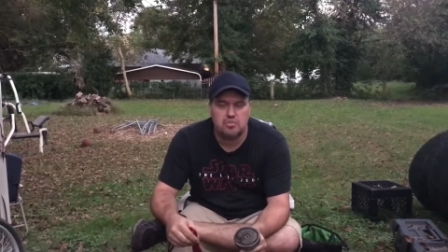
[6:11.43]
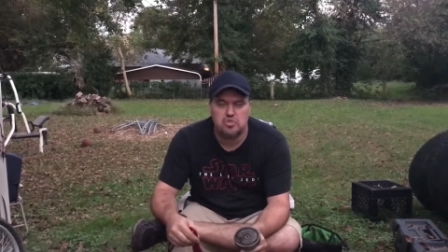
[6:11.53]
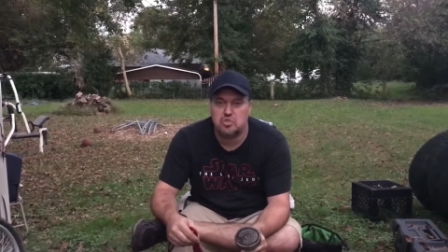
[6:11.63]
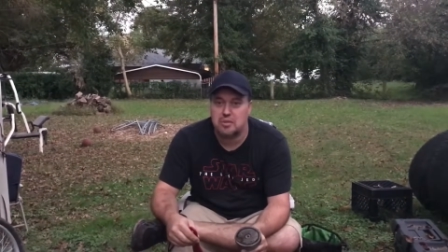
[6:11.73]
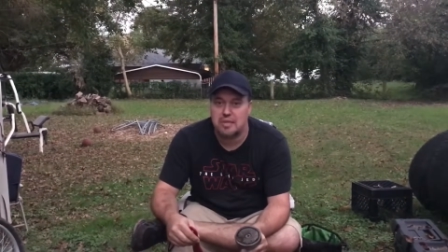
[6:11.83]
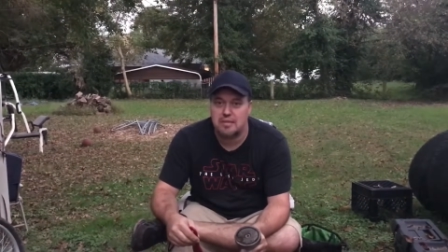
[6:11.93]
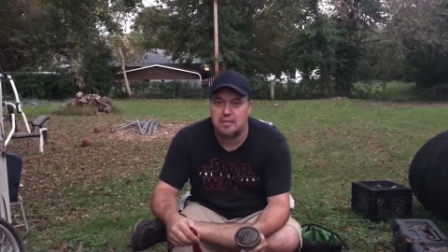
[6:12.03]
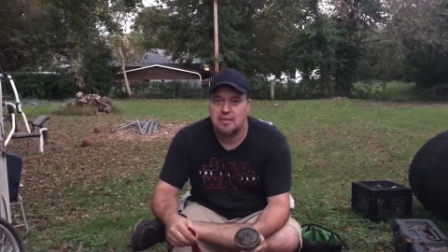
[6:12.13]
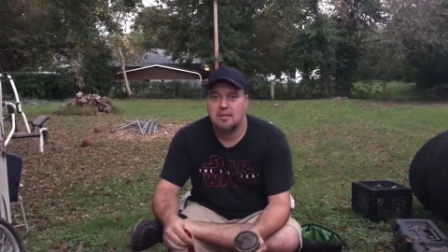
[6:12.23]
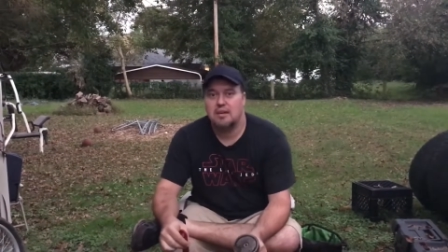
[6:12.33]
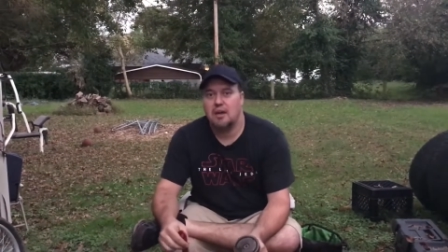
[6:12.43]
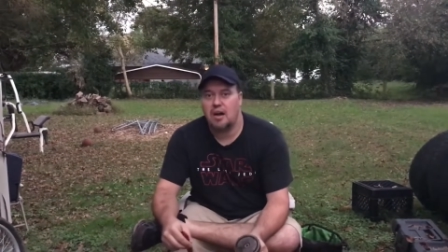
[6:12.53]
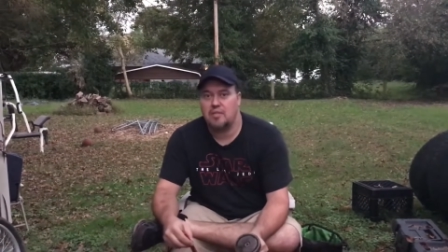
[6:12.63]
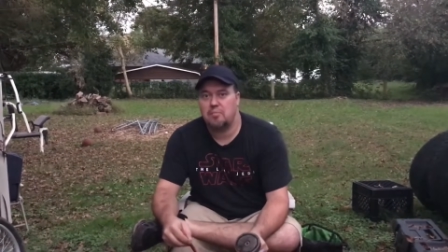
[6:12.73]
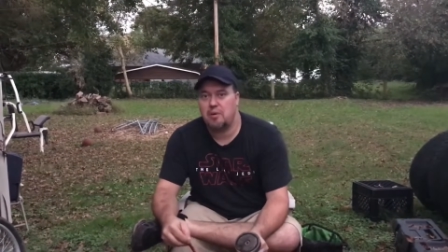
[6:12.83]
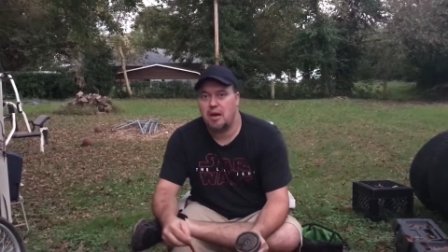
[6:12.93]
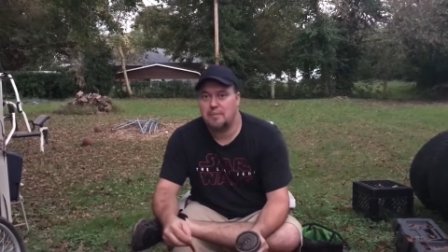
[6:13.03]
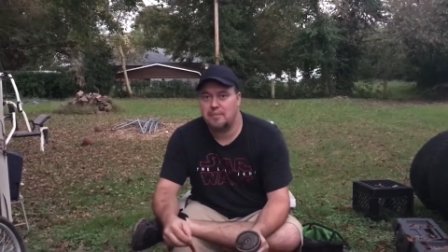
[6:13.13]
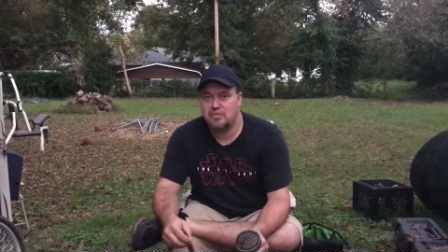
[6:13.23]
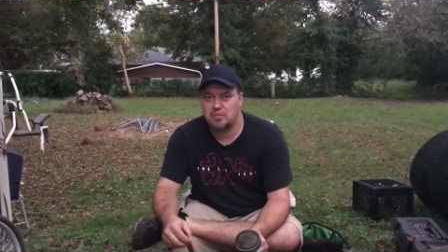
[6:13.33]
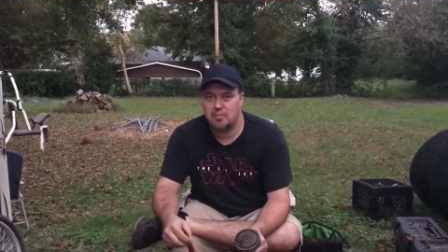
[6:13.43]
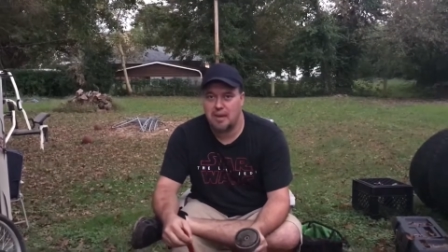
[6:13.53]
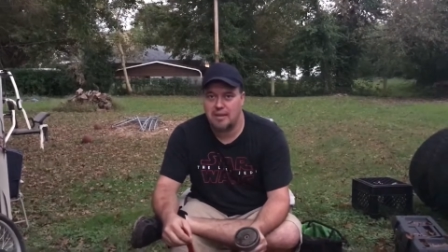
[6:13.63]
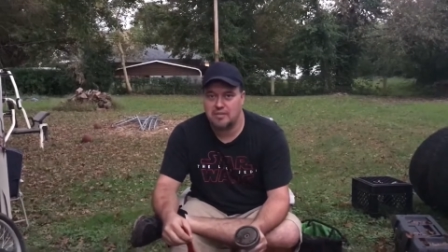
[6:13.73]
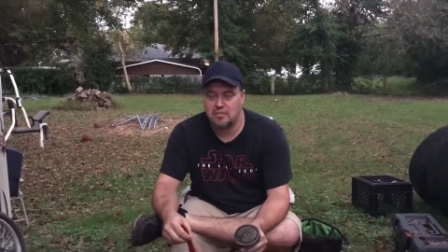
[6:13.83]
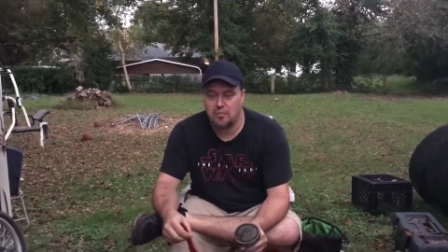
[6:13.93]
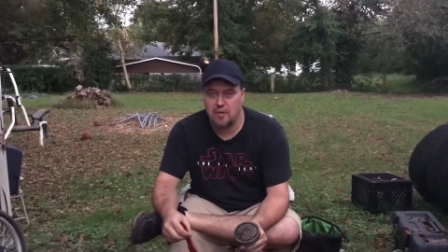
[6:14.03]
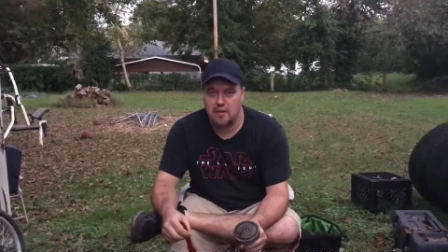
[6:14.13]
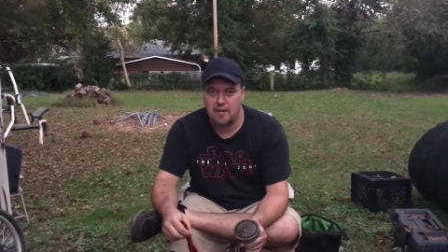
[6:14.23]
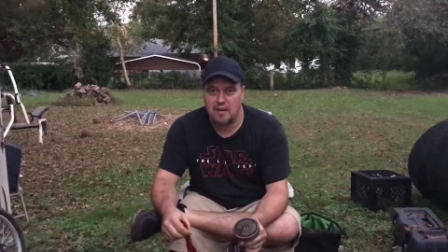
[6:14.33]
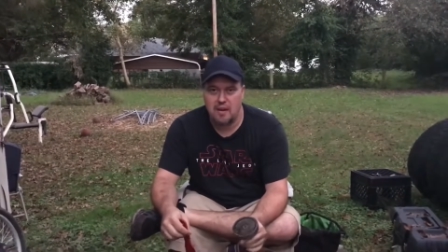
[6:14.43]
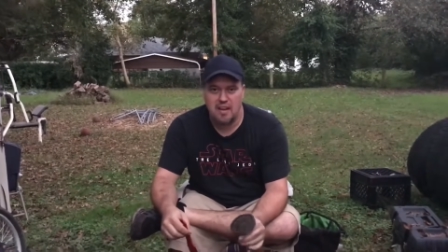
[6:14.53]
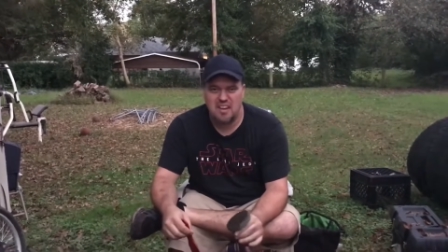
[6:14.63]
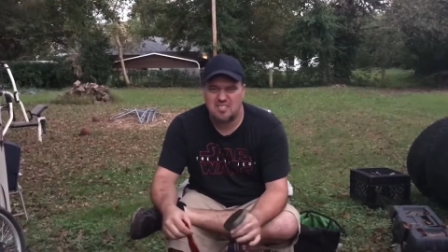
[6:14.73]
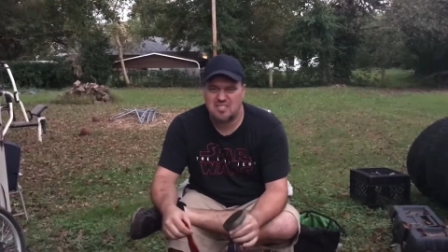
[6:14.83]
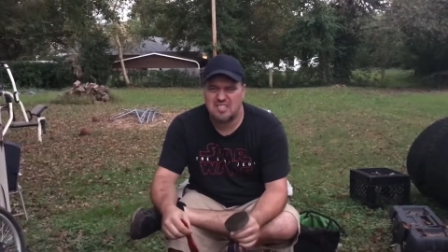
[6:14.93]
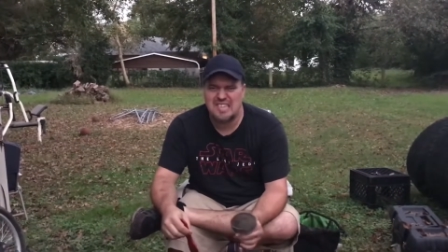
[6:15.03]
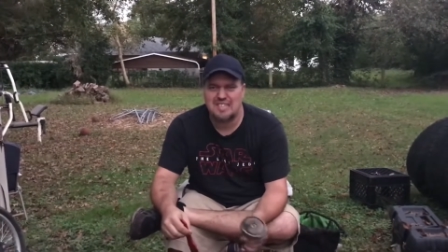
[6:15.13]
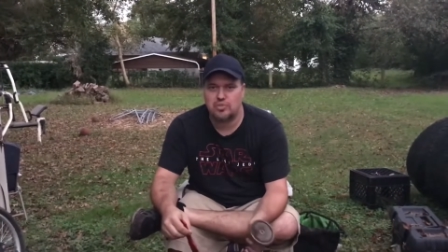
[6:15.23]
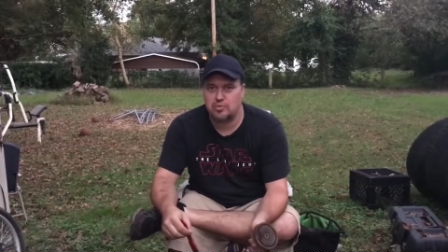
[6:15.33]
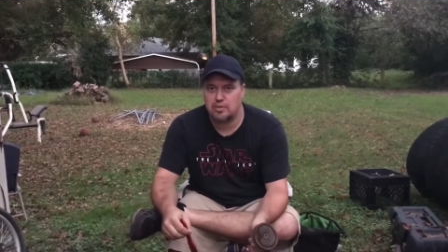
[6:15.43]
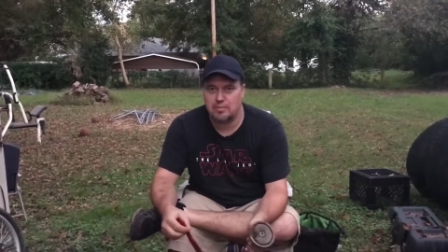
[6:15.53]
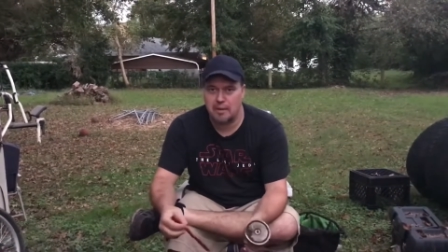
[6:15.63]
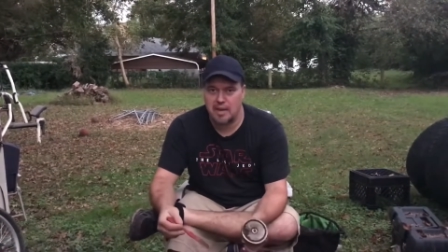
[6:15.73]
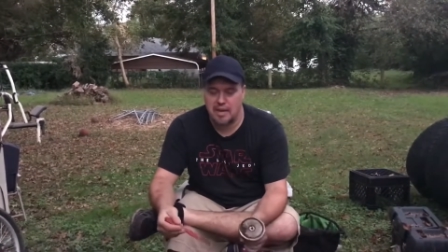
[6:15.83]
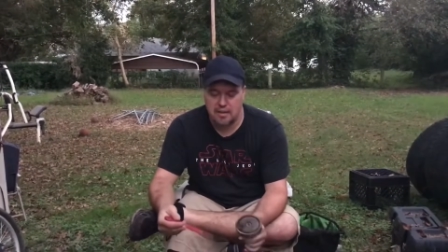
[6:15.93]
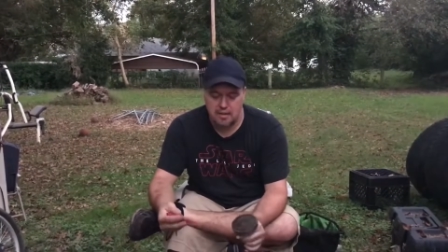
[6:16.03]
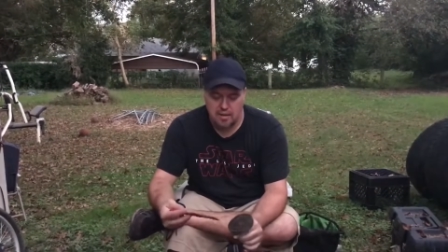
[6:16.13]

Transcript: soot on the bottom of some bodies of water. Stinks really bad.